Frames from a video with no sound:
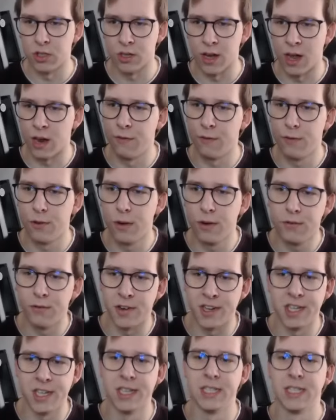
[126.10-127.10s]
hunt for,
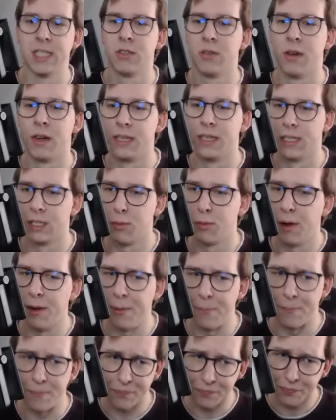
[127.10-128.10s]
very easy to hunt as
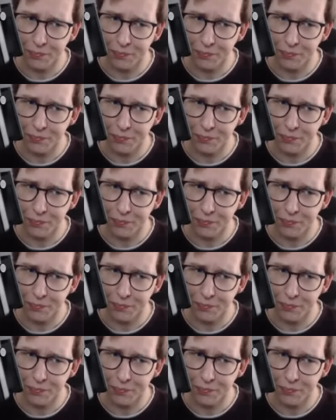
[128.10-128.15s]
well.